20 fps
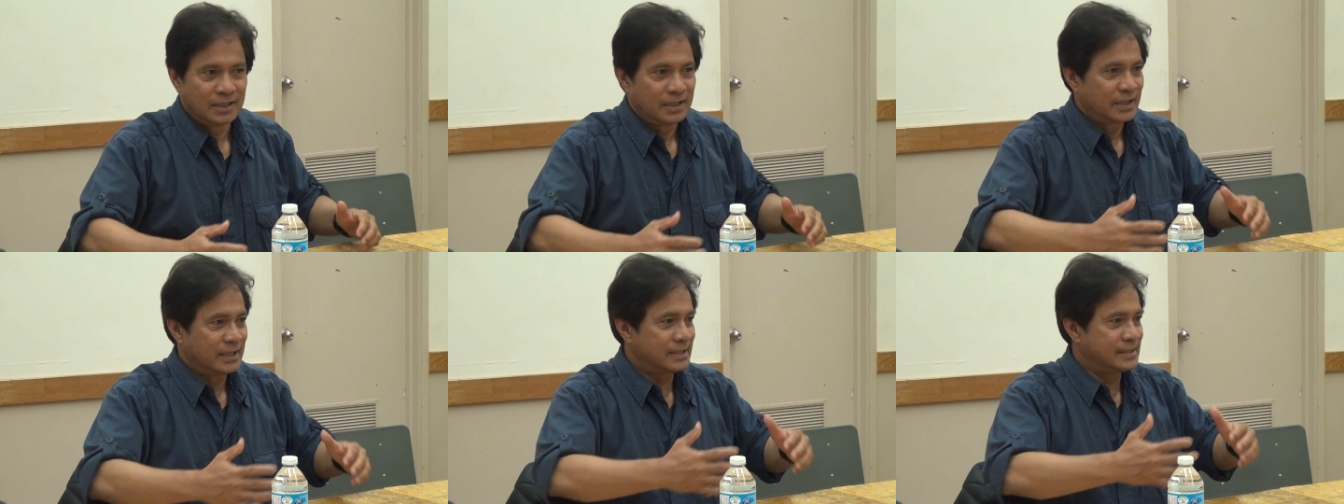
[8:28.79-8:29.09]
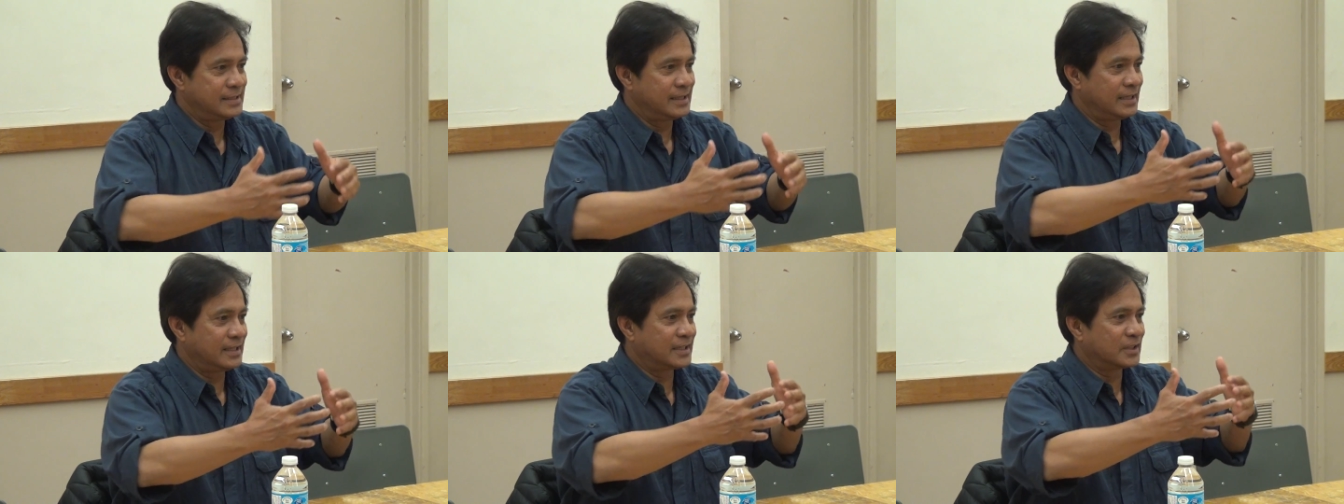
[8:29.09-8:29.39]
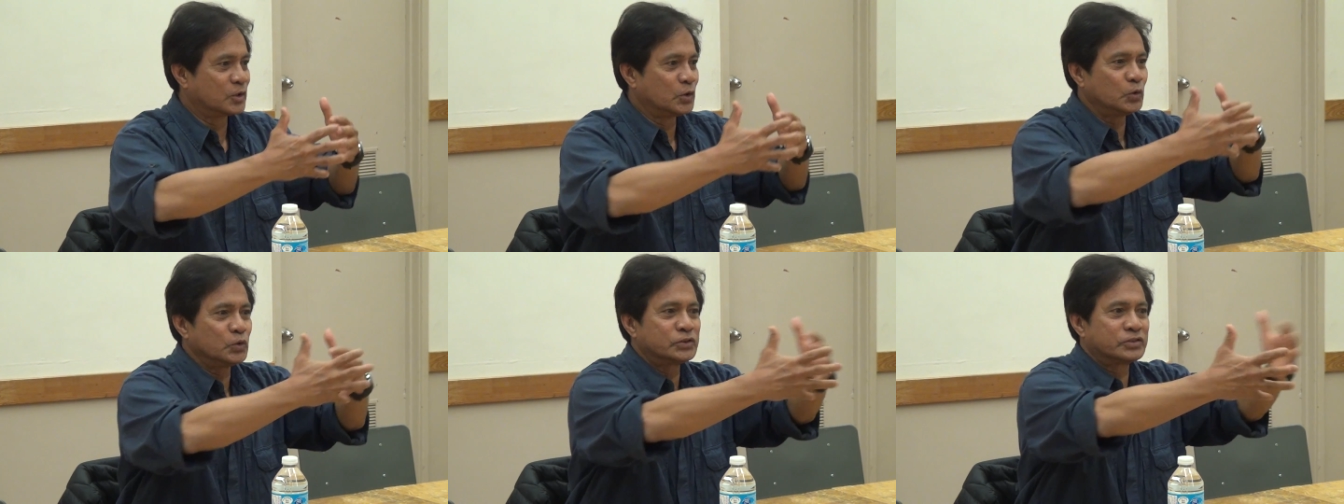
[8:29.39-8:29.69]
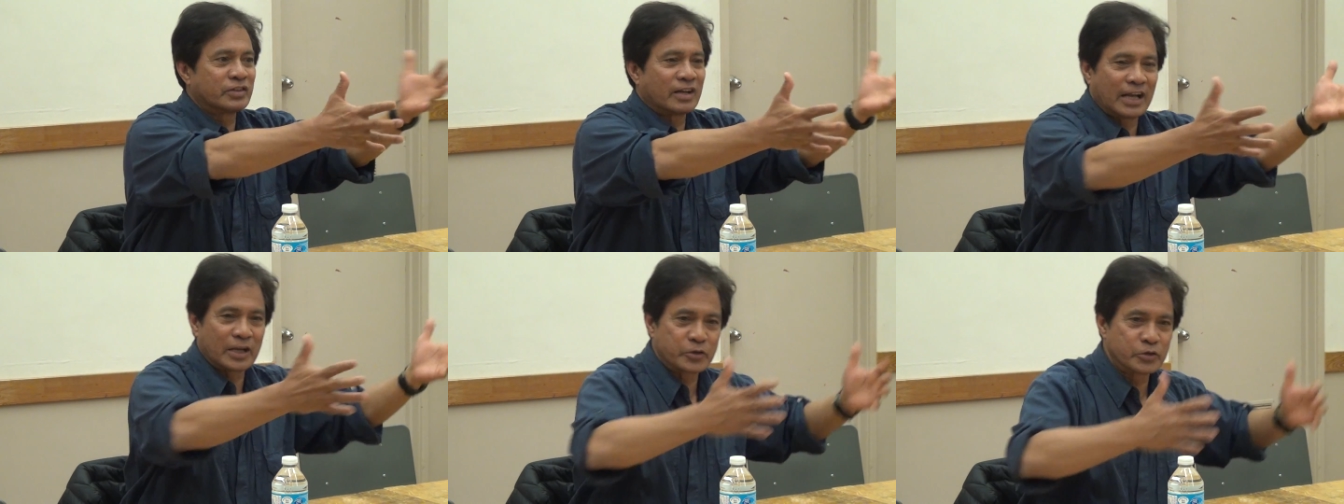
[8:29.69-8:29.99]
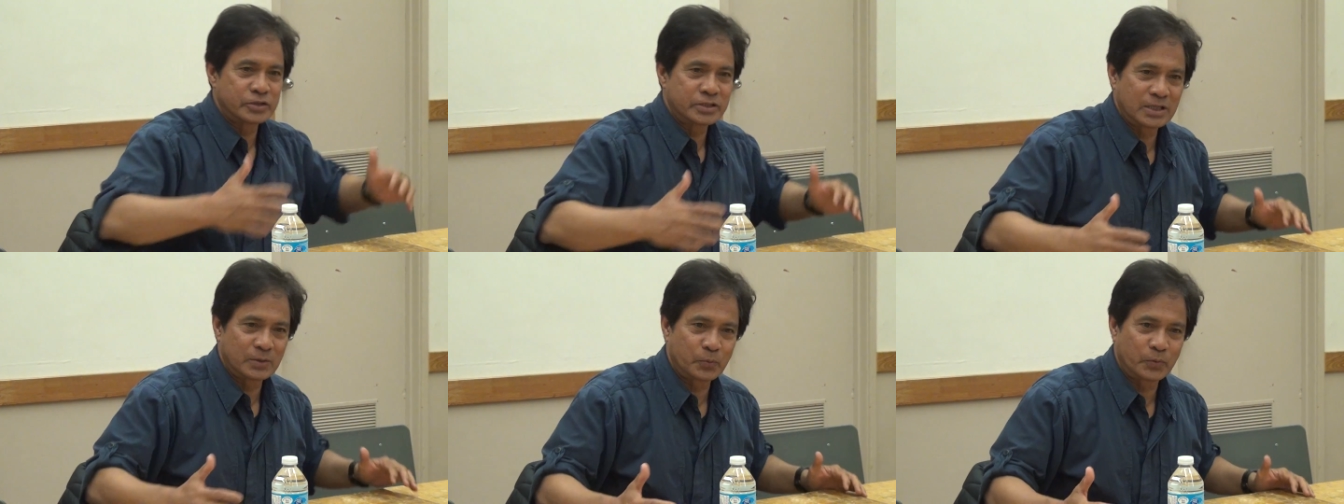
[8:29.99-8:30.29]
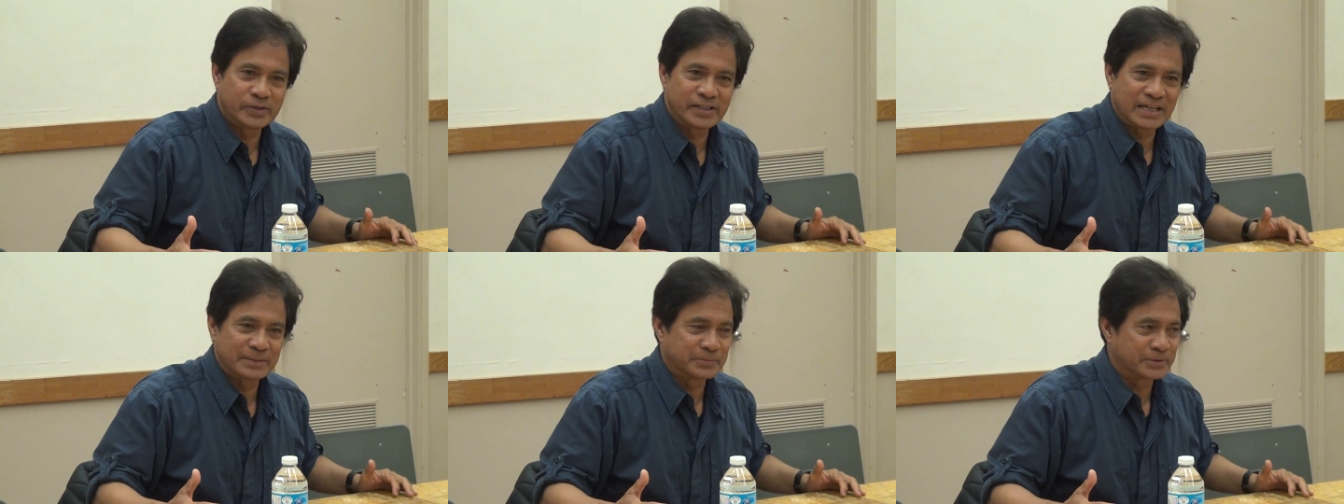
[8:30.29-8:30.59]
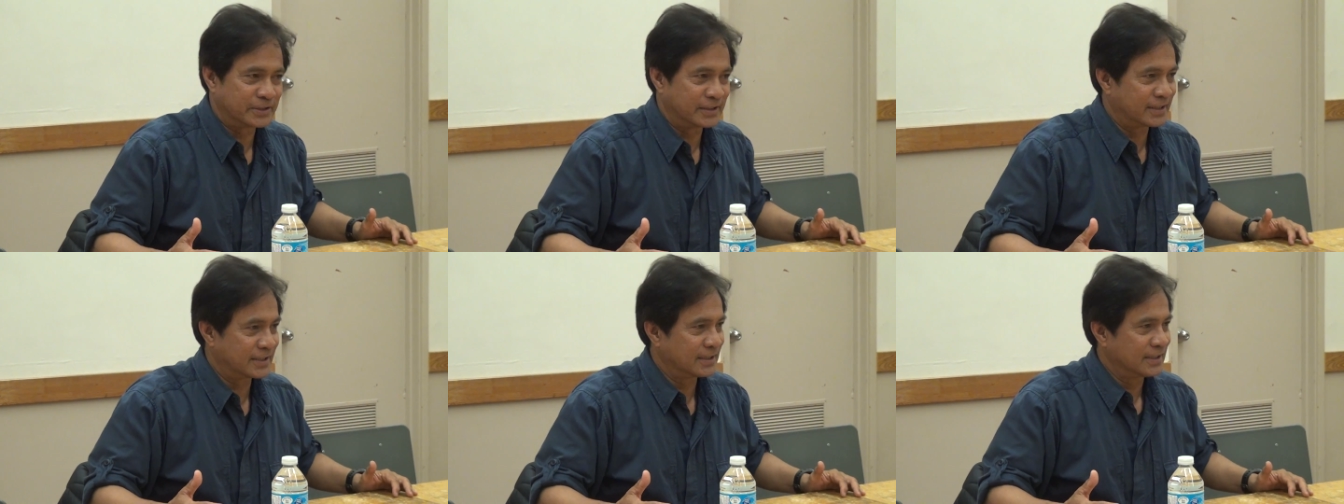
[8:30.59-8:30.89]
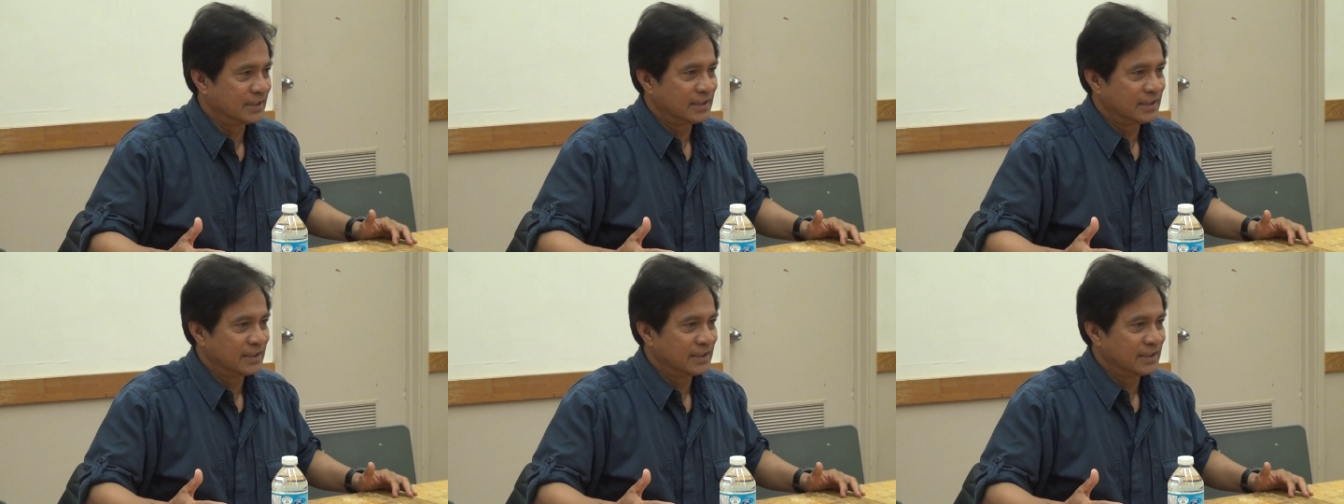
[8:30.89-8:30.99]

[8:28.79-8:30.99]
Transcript: It needs good relationship with neighbors.